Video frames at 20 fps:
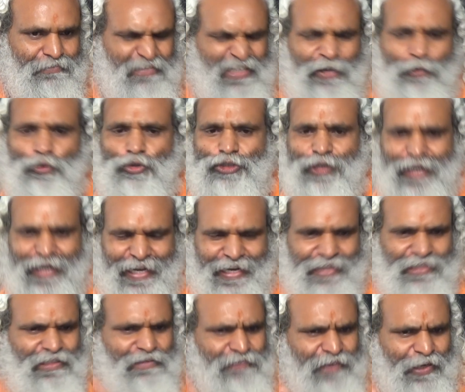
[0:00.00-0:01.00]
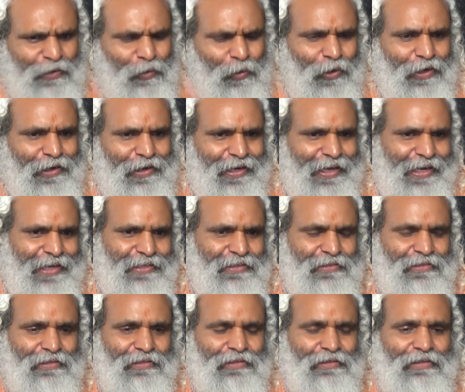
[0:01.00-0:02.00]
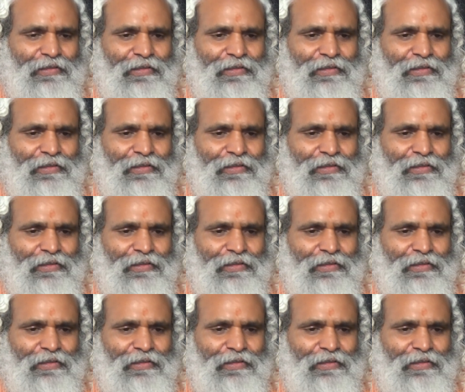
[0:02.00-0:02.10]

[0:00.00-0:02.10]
huge organization, very old organization.